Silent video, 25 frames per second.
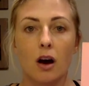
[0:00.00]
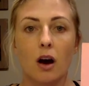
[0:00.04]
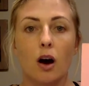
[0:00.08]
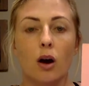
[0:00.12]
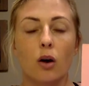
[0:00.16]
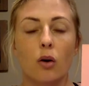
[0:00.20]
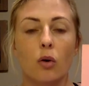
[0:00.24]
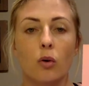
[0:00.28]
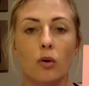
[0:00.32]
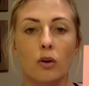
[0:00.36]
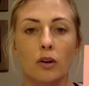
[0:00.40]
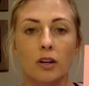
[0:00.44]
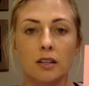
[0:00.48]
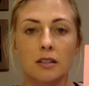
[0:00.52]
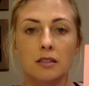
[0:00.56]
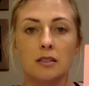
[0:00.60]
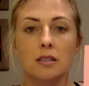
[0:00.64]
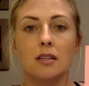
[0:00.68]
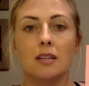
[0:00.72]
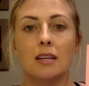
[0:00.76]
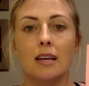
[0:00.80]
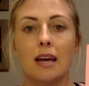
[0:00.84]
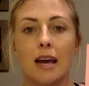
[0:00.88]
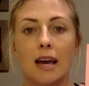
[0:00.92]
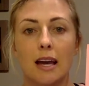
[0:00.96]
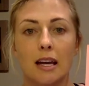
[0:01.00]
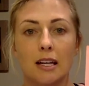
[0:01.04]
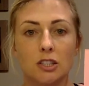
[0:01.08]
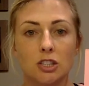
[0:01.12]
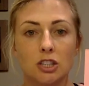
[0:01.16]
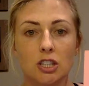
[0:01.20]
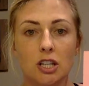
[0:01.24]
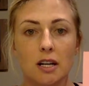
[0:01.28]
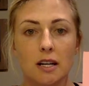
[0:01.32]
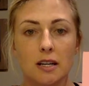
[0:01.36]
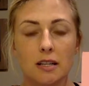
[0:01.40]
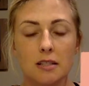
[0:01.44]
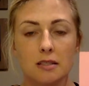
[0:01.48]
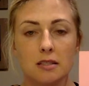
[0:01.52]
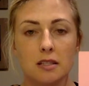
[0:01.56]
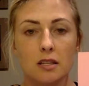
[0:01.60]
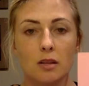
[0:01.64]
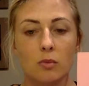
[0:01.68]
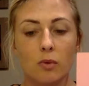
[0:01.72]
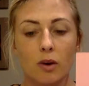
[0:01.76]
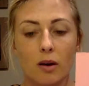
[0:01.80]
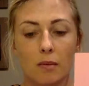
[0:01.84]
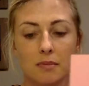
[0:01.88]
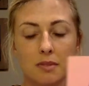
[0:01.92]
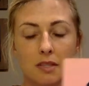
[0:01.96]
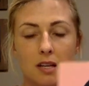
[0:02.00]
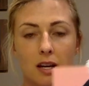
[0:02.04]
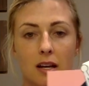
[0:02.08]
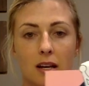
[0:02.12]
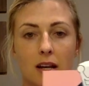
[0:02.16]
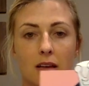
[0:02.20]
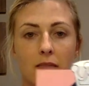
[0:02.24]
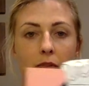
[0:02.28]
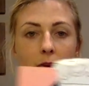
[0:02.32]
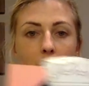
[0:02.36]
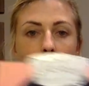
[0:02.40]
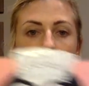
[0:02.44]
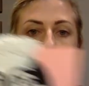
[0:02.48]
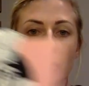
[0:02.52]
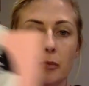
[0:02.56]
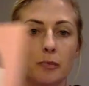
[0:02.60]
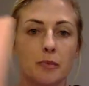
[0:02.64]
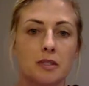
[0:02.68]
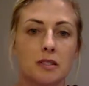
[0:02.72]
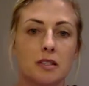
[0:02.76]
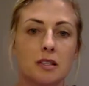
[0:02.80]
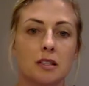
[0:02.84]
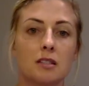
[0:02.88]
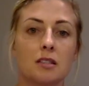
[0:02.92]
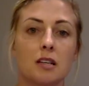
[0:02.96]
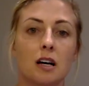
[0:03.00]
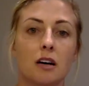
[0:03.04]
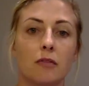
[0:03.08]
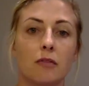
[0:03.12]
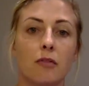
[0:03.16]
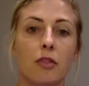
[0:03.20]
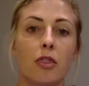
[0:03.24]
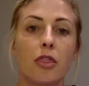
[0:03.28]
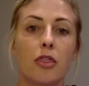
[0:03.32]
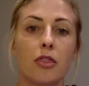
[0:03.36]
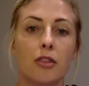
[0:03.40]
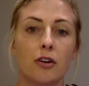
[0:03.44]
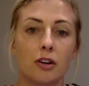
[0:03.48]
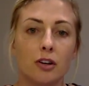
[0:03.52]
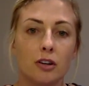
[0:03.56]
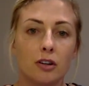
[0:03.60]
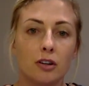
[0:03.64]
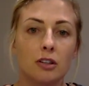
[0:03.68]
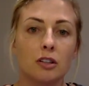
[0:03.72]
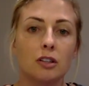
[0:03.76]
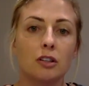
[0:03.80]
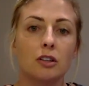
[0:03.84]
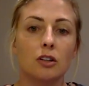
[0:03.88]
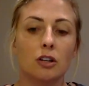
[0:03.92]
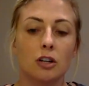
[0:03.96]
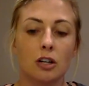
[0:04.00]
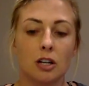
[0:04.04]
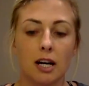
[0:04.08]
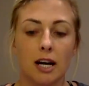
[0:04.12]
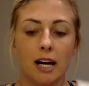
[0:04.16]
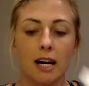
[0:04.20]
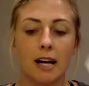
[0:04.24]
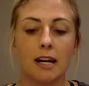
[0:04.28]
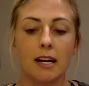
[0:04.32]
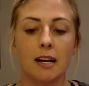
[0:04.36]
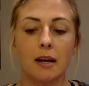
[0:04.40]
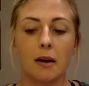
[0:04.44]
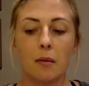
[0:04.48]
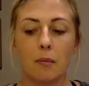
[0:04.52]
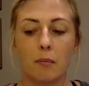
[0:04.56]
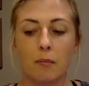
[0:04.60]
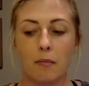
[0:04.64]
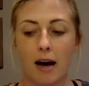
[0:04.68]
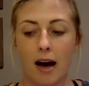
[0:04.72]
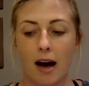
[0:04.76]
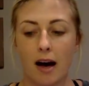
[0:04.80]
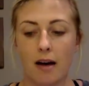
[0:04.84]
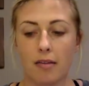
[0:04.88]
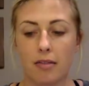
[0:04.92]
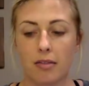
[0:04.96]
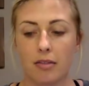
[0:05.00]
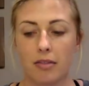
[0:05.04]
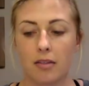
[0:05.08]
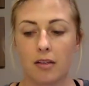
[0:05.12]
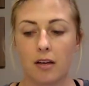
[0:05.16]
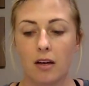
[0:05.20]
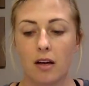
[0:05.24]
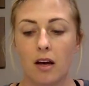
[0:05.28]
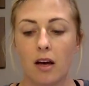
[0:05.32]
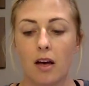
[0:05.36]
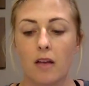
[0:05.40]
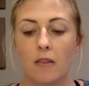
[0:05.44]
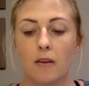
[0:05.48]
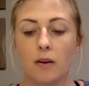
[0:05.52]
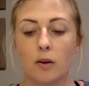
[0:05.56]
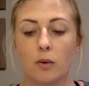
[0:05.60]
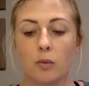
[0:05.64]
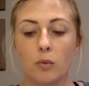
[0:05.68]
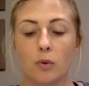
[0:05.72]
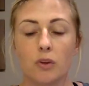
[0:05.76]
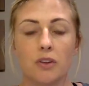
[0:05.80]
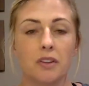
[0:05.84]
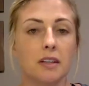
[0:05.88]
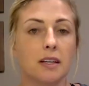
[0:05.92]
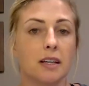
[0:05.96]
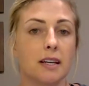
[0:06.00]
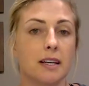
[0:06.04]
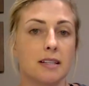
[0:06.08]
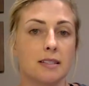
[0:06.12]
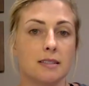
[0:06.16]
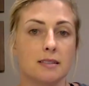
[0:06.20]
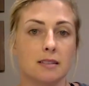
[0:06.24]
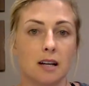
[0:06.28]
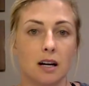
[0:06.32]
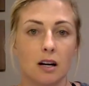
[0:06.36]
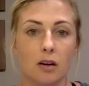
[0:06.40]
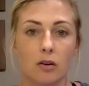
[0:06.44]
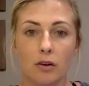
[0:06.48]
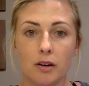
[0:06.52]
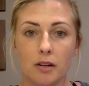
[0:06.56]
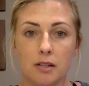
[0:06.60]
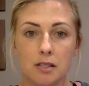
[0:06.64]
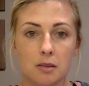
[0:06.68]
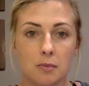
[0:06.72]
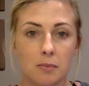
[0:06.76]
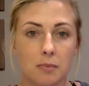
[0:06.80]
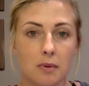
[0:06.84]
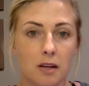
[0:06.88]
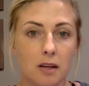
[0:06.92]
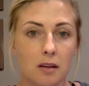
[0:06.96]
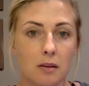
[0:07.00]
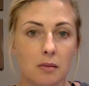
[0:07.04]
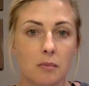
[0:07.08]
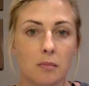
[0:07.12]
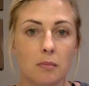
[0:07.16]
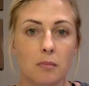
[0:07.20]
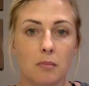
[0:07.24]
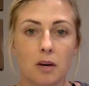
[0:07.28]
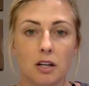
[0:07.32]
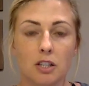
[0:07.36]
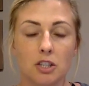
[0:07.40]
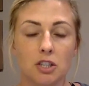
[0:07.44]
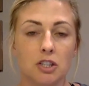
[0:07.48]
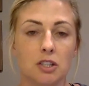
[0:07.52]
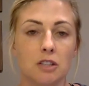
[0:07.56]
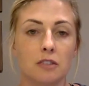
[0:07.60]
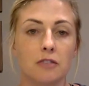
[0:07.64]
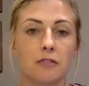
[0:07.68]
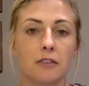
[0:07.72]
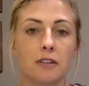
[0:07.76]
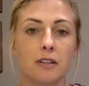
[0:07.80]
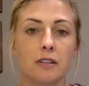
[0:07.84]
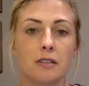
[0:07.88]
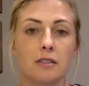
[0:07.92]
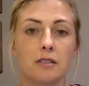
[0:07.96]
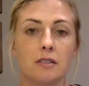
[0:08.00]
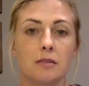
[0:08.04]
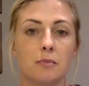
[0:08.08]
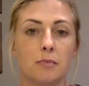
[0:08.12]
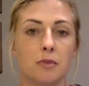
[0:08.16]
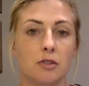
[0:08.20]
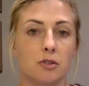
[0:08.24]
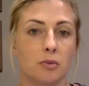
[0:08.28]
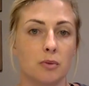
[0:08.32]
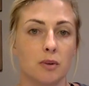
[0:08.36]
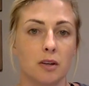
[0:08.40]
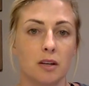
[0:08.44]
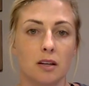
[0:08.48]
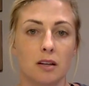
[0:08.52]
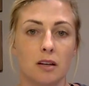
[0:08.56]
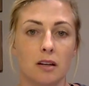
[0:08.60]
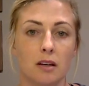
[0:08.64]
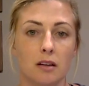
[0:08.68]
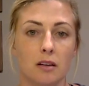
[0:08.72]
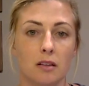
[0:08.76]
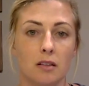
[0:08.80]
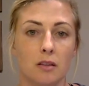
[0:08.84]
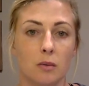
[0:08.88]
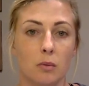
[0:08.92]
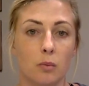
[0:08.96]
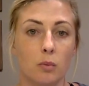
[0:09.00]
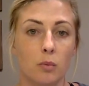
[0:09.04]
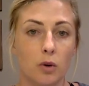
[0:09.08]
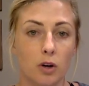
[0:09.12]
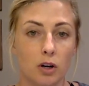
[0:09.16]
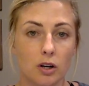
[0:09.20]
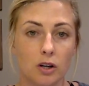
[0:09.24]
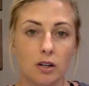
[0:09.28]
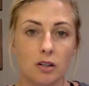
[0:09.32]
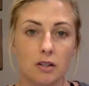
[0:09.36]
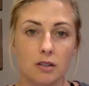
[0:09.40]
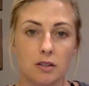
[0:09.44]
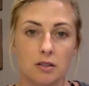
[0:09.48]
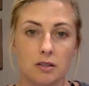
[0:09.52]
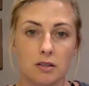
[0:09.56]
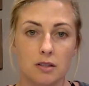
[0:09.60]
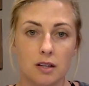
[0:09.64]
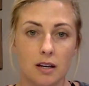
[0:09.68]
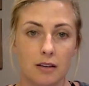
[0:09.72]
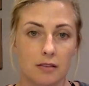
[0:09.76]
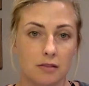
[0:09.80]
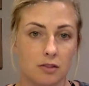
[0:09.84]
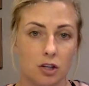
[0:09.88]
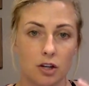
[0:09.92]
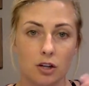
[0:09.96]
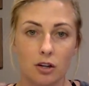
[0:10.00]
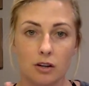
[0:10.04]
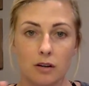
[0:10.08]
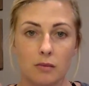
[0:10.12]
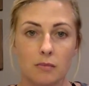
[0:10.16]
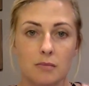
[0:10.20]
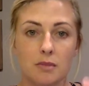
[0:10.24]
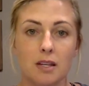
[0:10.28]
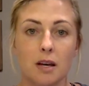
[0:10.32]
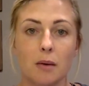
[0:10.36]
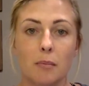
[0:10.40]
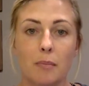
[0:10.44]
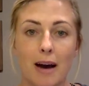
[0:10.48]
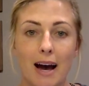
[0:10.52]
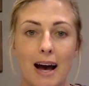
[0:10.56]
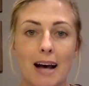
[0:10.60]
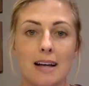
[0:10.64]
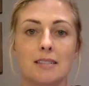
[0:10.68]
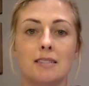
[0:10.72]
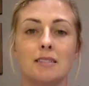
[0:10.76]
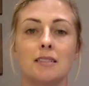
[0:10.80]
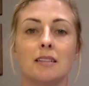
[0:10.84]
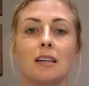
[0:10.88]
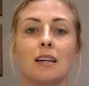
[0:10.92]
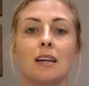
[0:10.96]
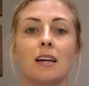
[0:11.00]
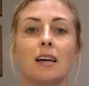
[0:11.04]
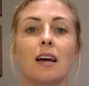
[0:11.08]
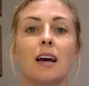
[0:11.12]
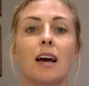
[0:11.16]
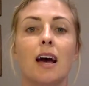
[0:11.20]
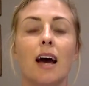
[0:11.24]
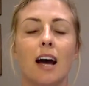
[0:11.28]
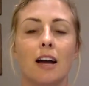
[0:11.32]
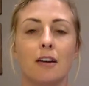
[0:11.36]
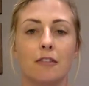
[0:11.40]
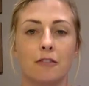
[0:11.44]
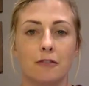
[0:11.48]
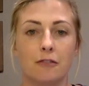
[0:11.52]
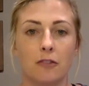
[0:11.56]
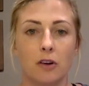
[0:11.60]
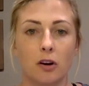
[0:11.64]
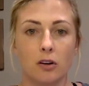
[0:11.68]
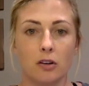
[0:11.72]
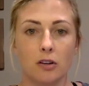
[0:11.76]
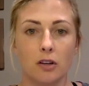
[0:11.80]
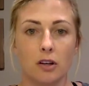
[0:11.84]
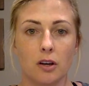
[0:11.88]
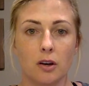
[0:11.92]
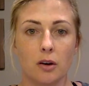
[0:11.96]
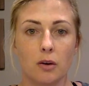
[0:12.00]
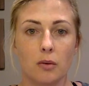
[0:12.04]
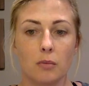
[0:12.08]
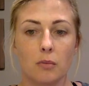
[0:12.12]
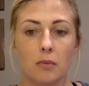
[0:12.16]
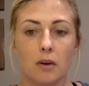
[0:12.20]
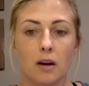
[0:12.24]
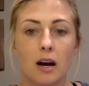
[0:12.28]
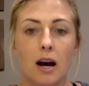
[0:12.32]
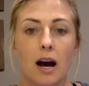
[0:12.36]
According to the HISD website, and for purposes of third grade math, there really is not going to be much difference between the words and terms capacity and volume.